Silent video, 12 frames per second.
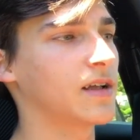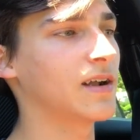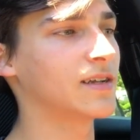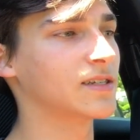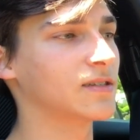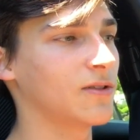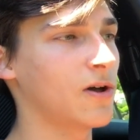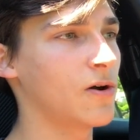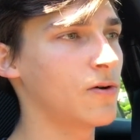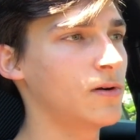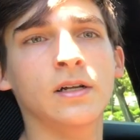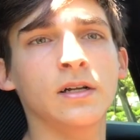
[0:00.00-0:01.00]
kind of
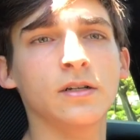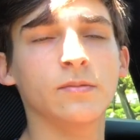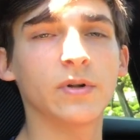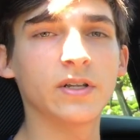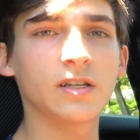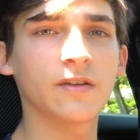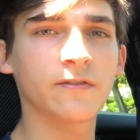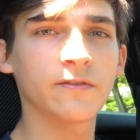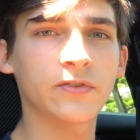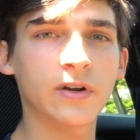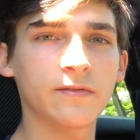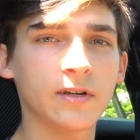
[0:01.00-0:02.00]
slow, but it's different
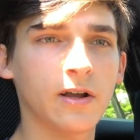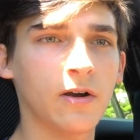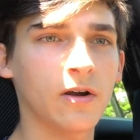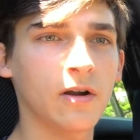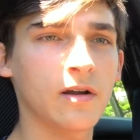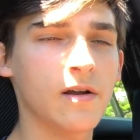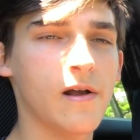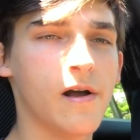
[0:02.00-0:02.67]
for every car.